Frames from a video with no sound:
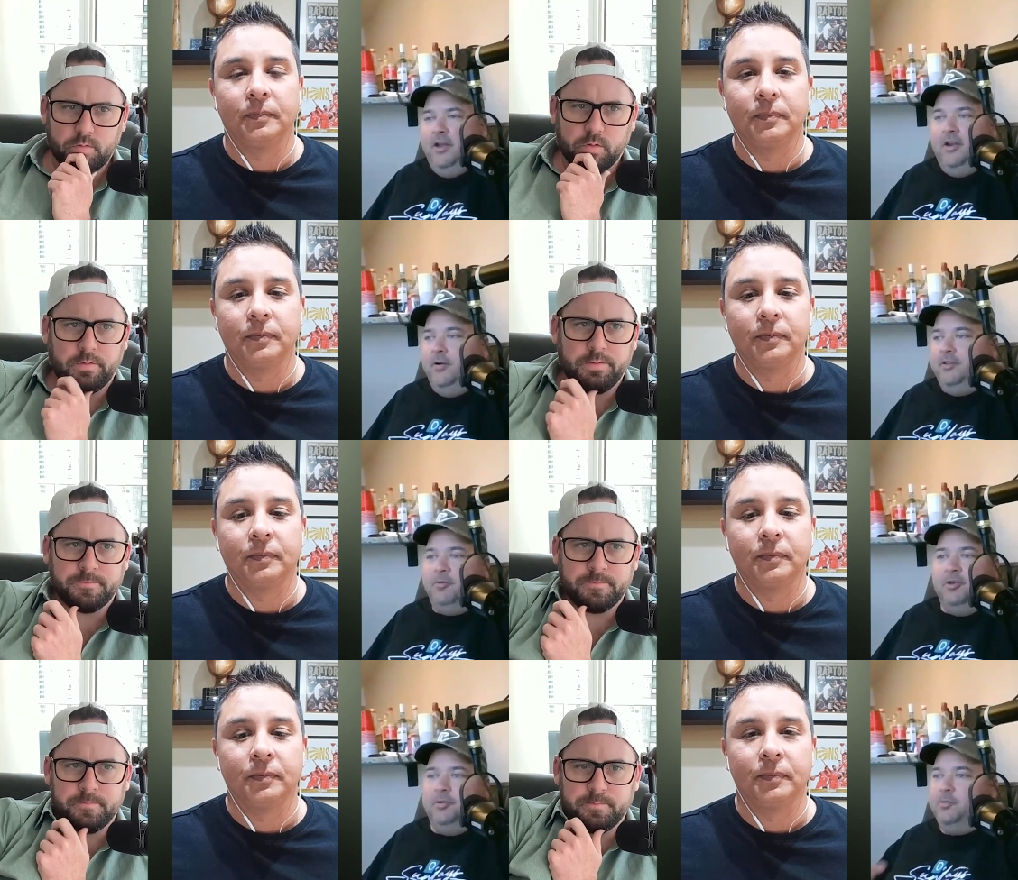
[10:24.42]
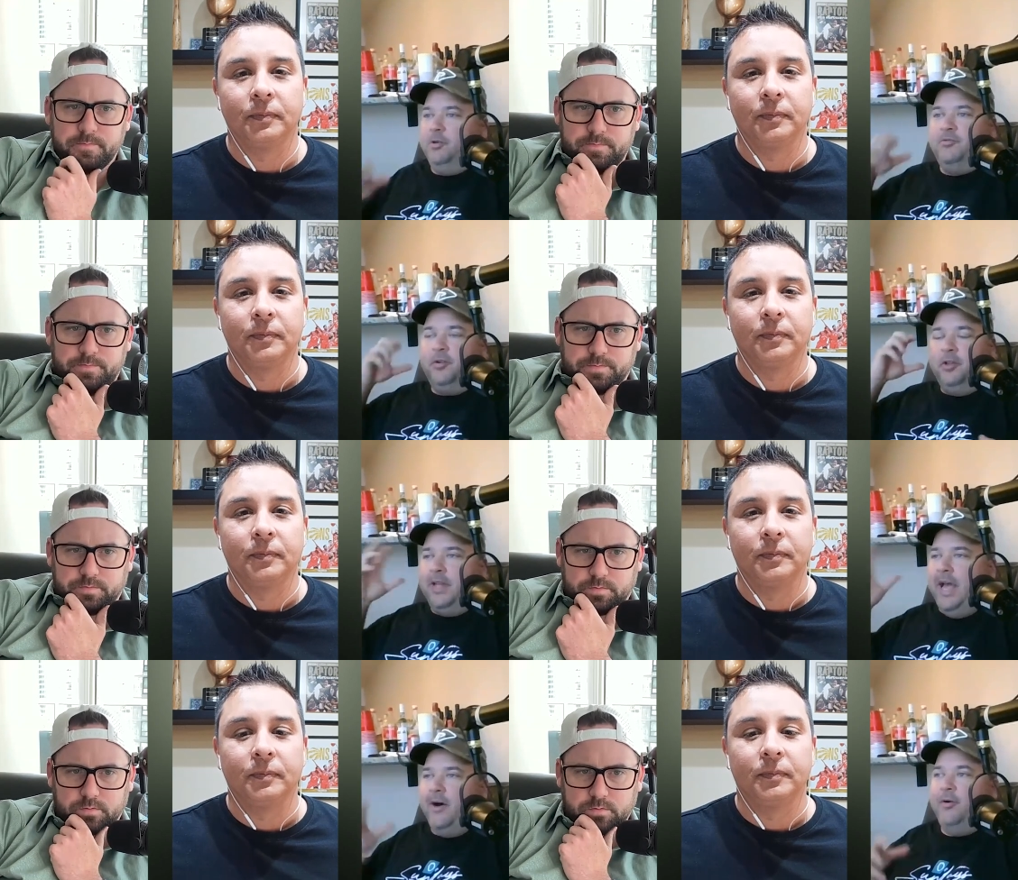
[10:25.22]
Speaker 1: you know, at sportsbooks where it's real
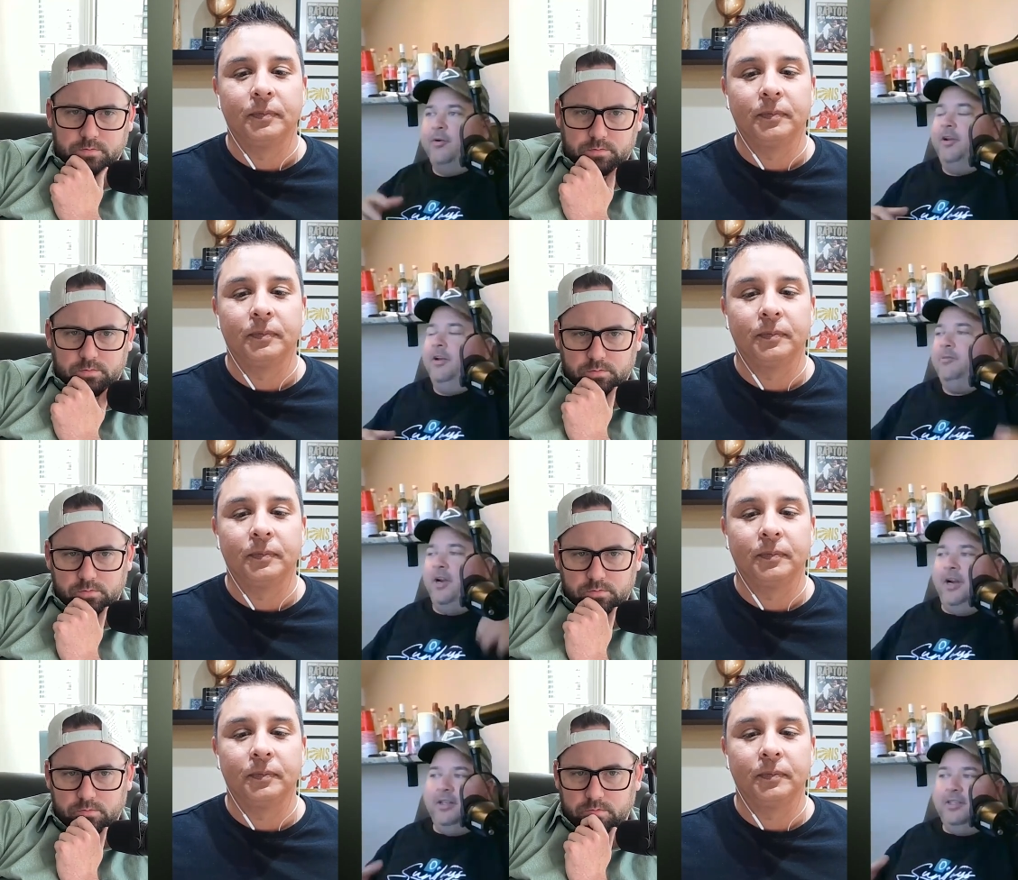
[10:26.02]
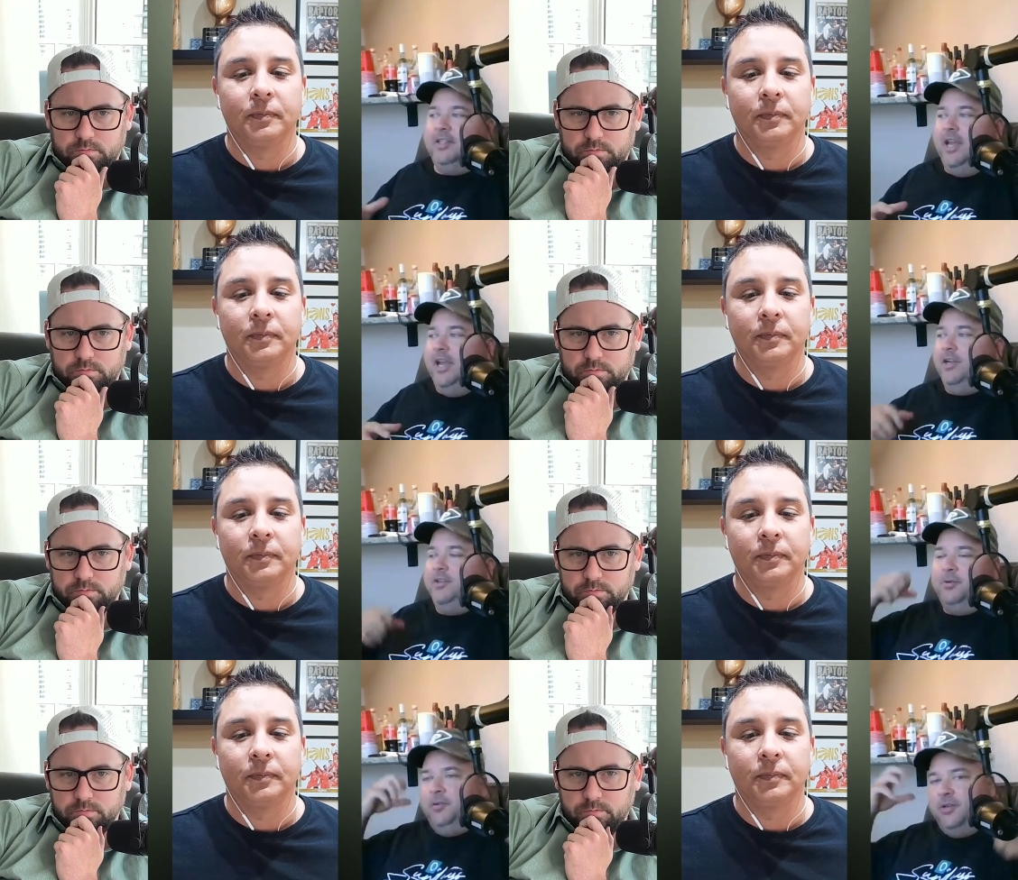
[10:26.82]
loud and I'm trying to listen to
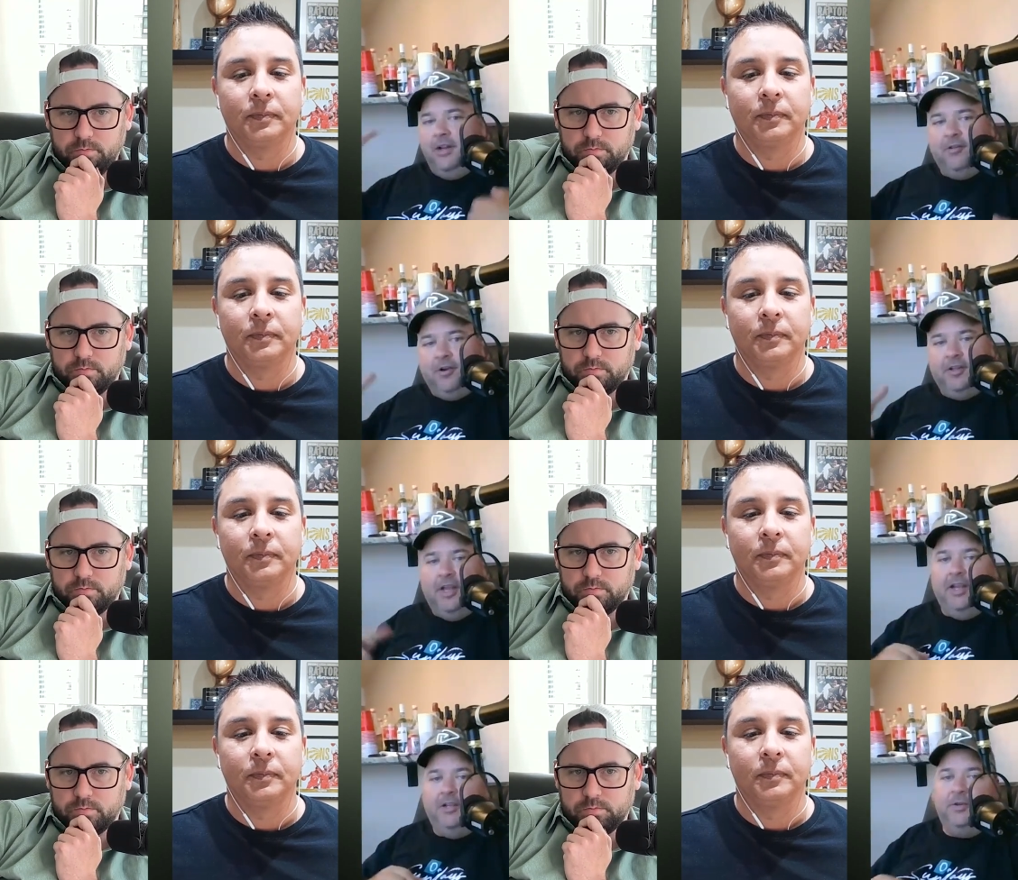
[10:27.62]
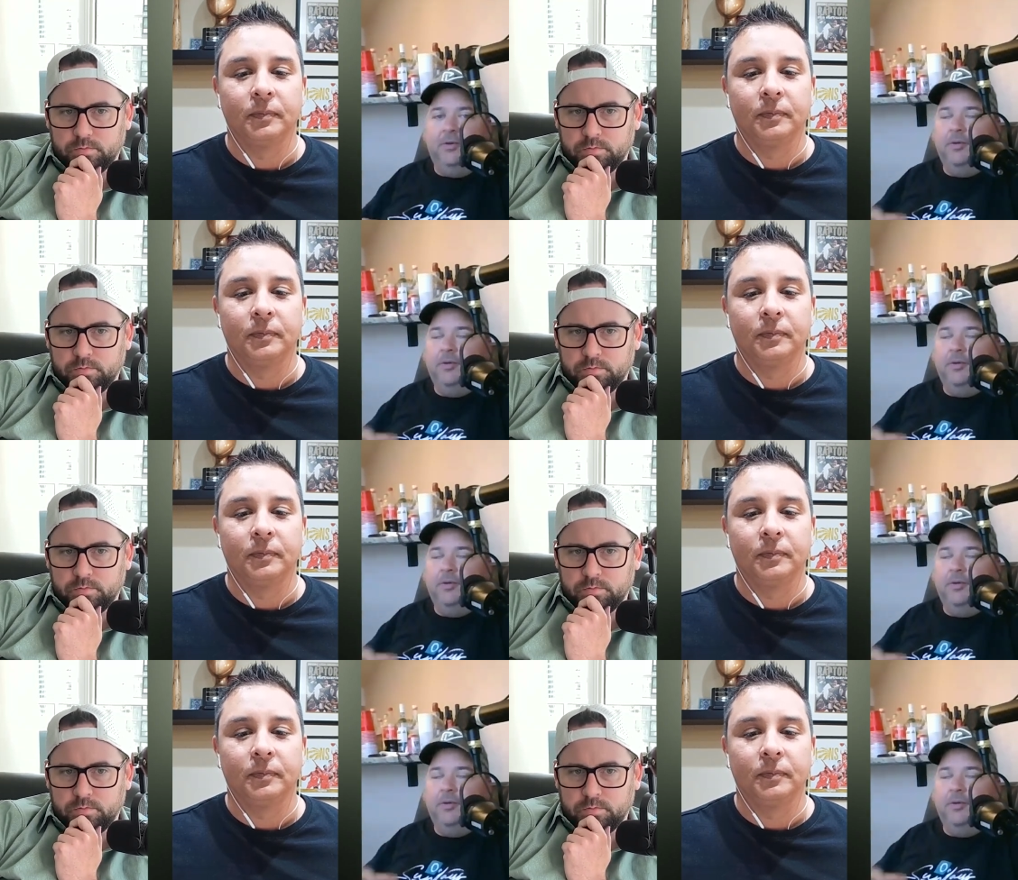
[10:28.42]
Andrew and trying to talk to Andrew.